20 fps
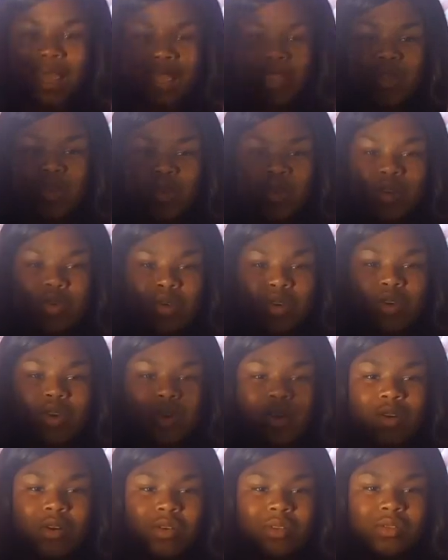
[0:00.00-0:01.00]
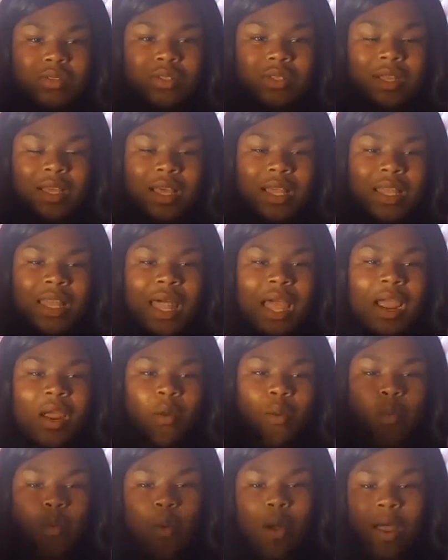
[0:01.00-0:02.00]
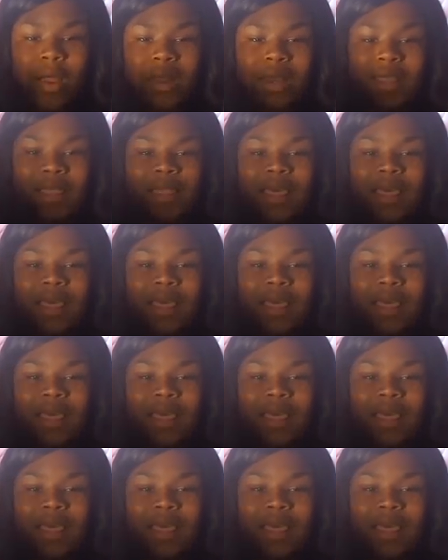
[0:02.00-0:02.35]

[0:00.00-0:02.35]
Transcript: huge curls. Like, what the